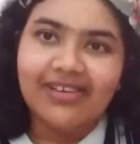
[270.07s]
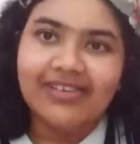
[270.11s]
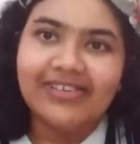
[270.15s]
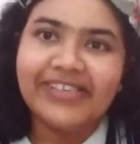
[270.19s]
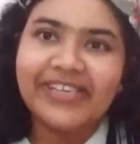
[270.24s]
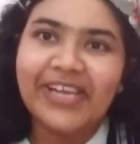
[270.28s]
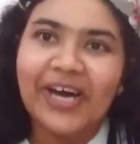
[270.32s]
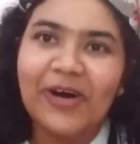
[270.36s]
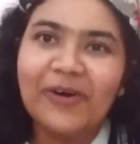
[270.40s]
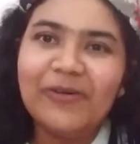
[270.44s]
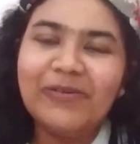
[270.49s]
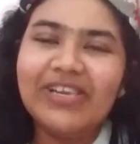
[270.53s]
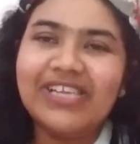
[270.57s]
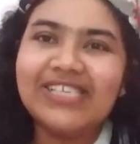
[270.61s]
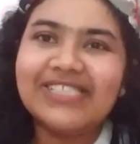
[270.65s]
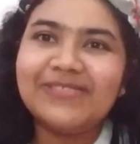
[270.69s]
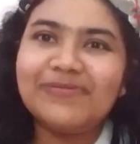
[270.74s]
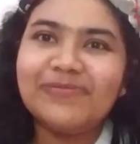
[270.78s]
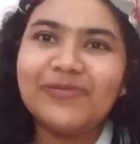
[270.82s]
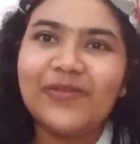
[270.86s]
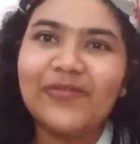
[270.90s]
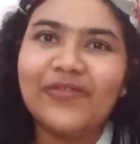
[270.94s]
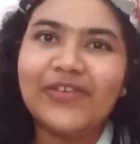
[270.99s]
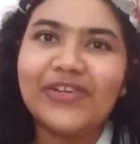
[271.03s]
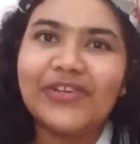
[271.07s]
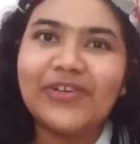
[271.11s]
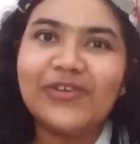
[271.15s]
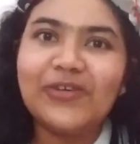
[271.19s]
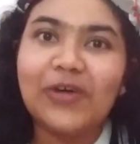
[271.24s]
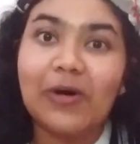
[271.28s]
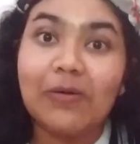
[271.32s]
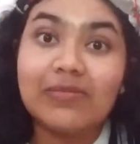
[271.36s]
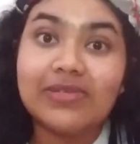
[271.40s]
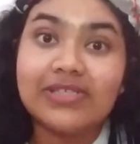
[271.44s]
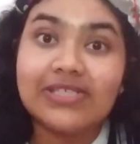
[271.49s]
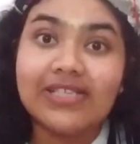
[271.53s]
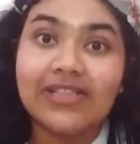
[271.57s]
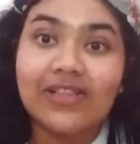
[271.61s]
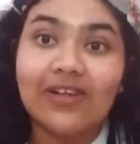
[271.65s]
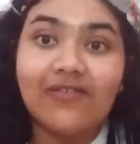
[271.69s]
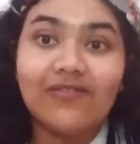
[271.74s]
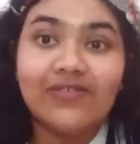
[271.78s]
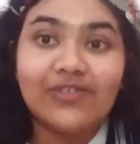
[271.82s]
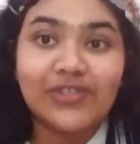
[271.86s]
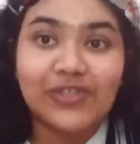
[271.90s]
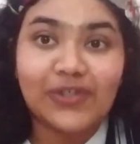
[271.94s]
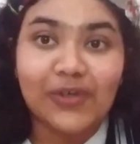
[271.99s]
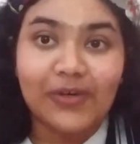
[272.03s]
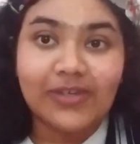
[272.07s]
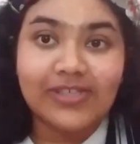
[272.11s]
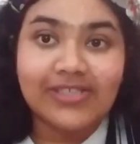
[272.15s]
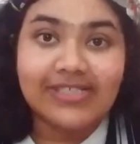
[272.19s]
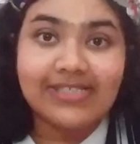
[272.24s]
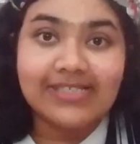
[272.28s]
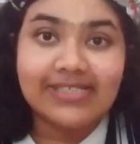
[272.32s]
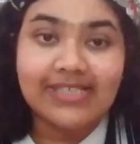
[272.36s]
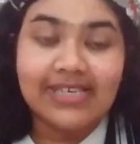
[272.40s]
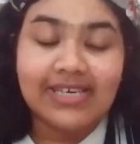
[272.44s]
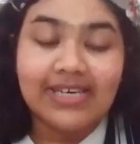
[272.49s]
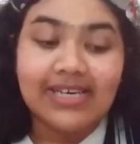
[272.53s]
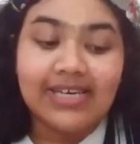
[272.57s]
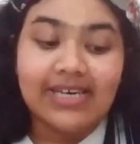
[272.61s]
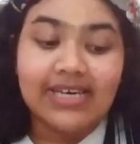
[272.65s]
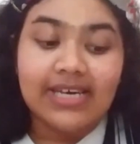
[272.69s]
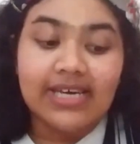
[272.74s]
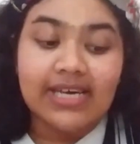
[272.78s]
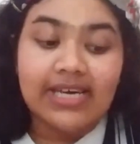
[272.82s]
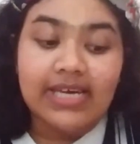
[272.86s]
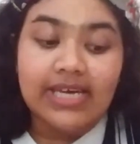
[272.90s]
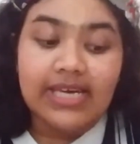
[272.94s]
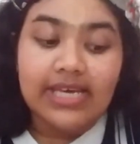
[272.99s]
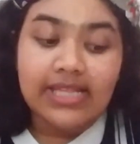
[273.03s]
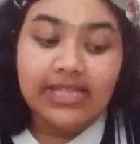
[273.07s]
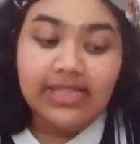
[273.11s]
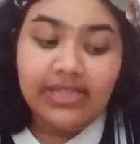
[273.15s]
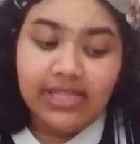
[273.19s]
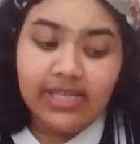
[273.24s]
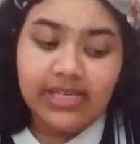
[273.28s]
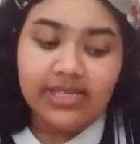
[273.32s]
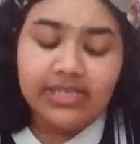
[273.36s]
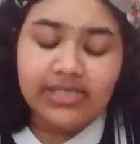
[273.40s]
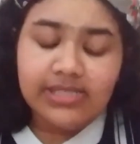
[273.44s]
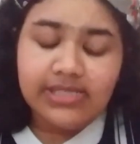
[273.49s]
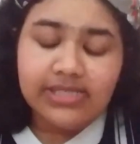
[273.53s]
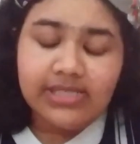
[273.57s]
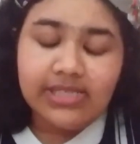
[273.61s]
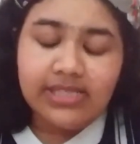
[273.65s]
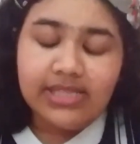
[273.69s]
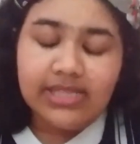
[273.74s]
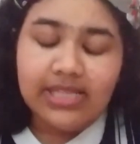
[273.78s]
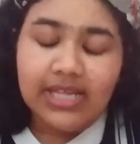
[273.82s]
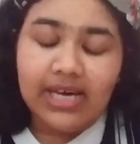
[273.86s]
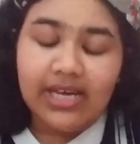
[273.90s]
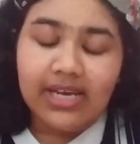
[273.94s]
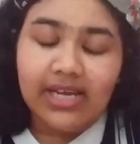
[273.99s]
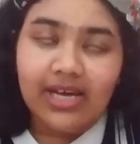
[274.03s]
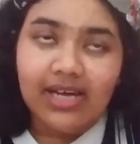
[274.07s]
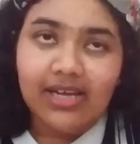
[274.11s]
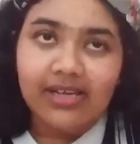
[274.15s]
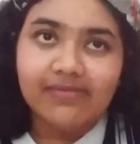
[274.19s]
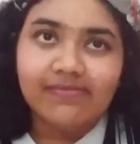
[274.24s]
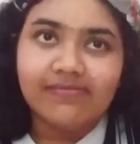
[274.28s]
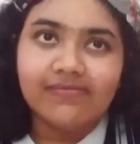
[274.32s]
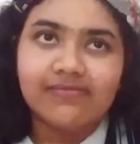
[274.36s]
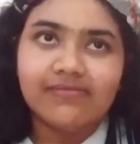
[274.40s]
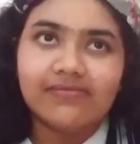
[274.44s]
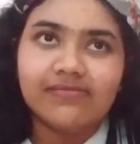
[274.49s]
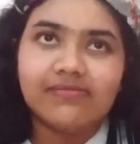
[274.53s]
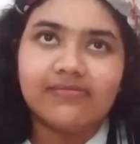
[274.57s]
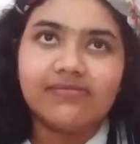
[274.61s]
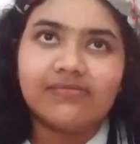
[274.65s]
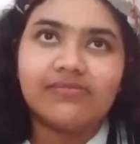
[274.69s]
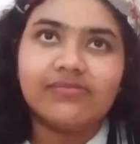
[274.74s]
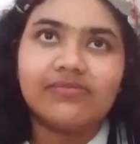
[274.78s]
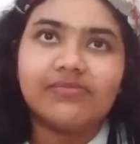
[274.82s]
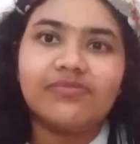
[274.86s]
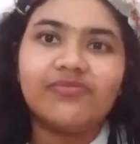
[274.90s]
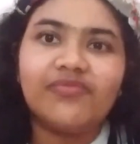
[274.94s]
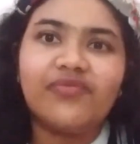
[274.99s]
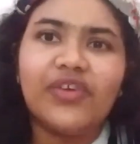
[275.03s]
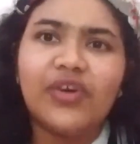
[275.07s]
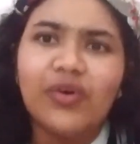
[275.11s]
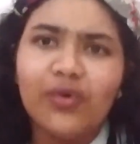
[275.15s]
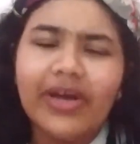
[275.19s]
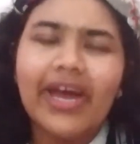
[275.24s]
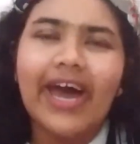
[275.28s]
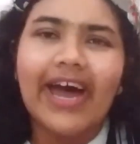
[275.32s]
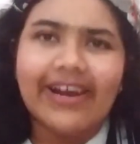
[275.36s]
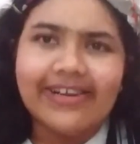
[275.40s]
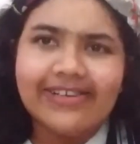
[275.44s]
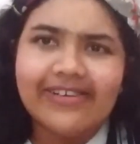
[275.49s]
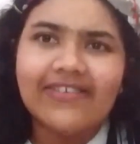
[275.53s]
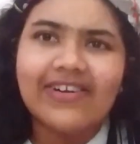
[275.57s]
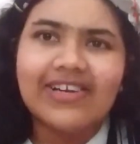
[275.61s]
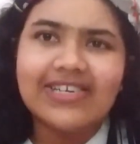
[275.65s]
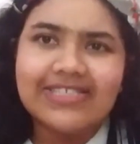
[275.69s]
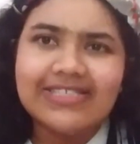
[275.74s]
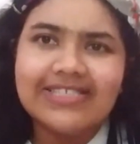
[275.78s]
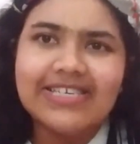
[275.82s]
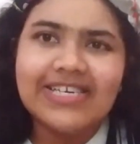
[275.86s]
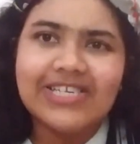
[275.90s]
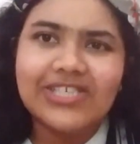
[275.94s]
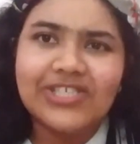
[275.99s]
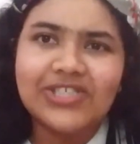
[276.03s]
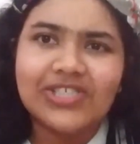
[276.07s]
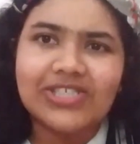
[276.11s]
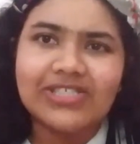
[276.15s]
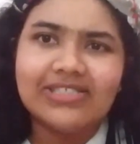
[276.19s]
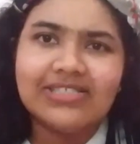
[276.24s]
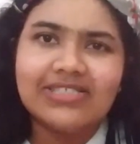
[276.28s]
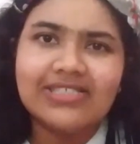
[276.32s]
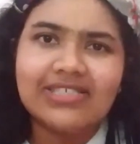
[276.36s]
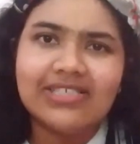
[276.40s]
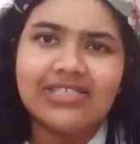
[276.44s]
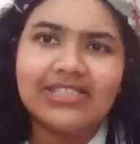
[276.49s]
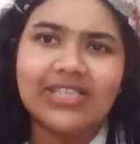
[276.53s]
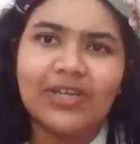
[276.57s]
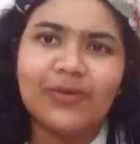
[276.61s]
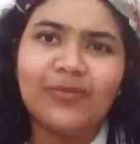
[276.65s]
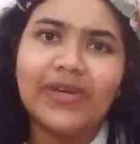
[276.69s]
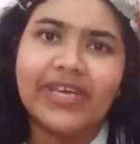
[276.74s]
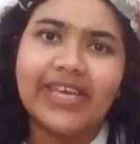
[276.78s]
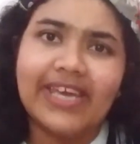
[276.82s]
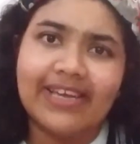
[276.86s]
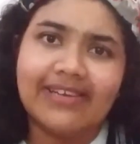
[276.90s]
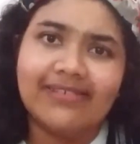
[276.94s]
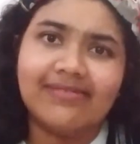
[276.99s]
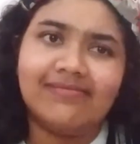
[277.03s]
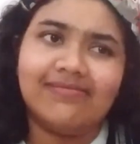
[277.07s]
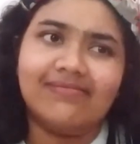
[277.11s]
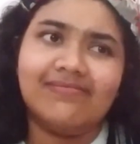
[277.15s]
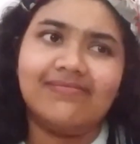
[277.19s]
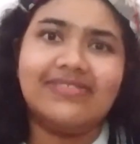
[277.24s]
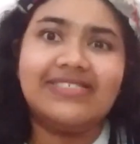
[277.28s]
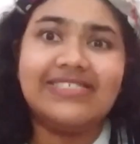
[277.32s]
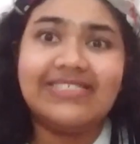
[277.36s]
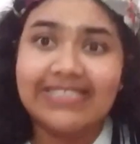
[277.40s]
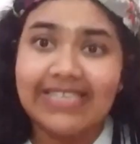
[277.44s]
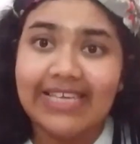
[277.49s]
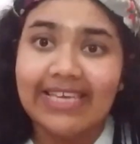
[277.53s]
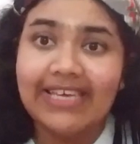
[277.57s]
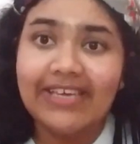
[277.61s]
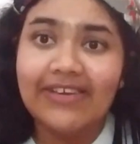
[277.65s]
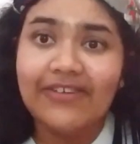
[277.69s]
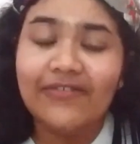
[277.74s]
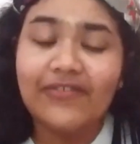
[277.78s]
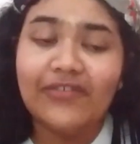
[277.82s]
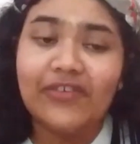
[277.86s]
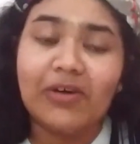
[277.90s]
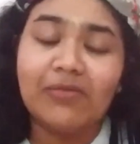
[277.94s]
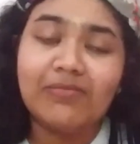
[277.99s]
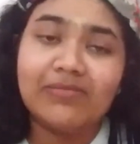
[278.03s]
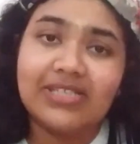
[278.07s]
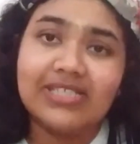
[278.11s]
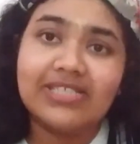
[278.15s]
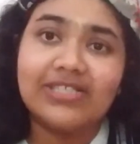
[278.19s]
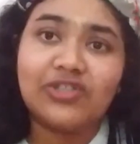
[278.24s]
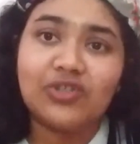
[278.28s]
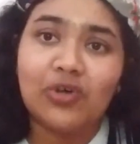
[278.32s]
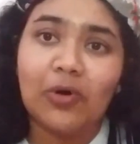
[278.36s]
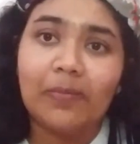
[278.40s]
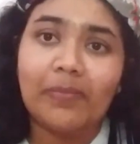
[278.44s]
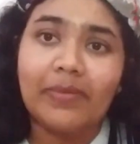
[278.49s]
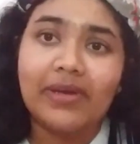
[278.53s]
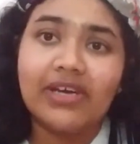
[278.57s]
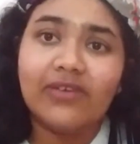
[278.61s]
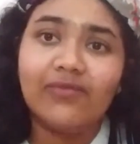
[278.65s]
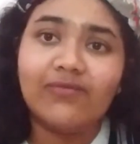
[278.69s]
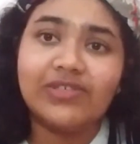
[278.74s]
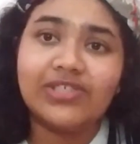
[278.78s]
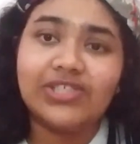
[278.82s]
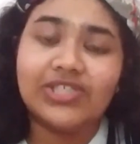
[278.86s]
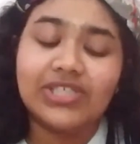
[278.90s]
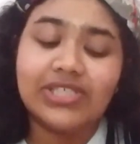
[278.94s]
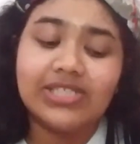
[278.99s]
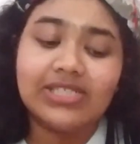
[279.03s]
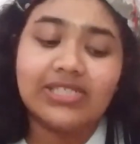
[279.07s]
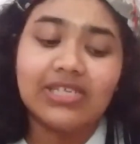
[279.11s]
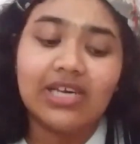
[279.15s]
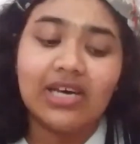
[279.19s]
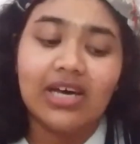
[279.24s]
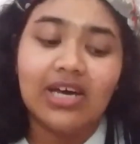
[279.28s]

Now let's move into domicile of choice. In this, there are few characterizations that we can see from this topic, which is